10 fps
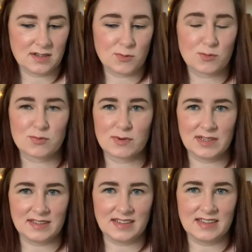
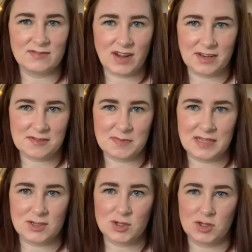really invites
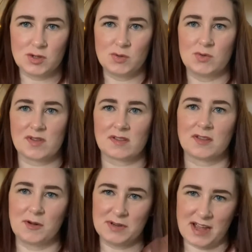me to
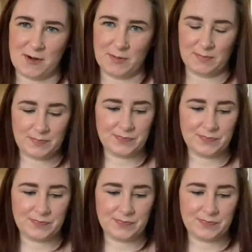slow down,